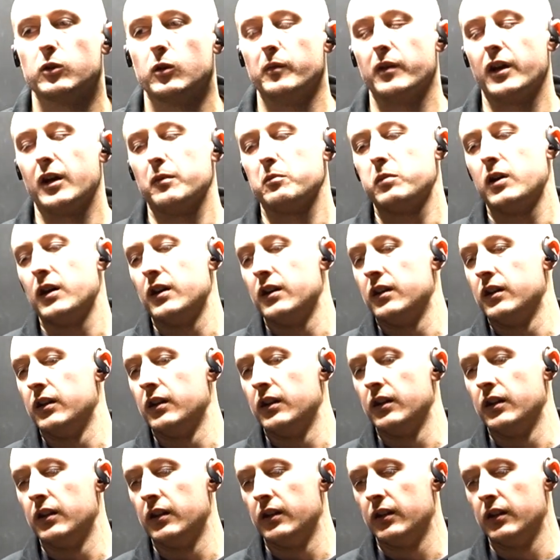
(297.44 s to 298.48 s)
warming up.
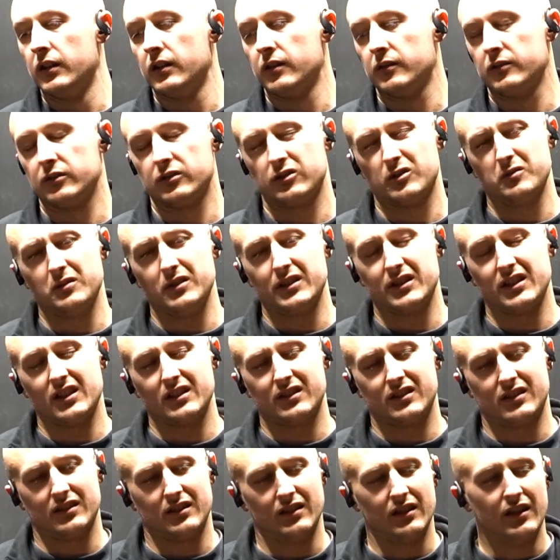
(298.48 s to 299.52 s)
Too
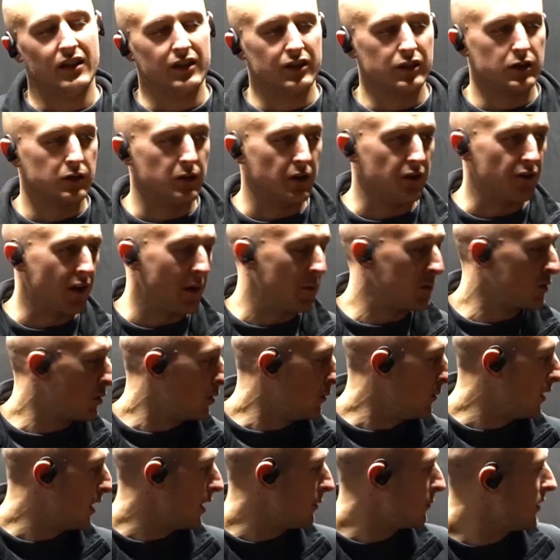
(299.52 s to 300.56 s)
many reps
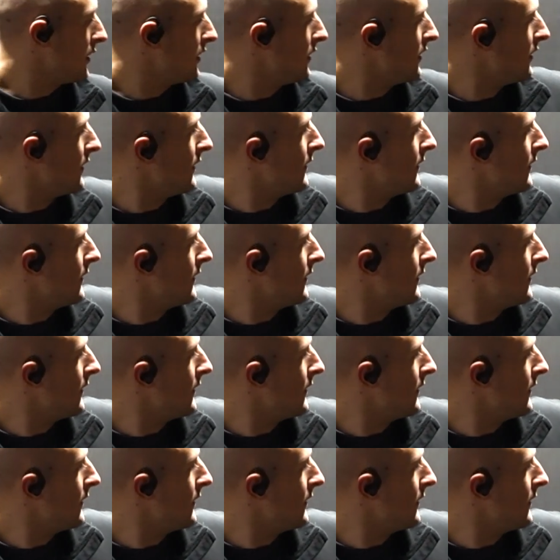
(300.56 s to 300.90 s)
warming up.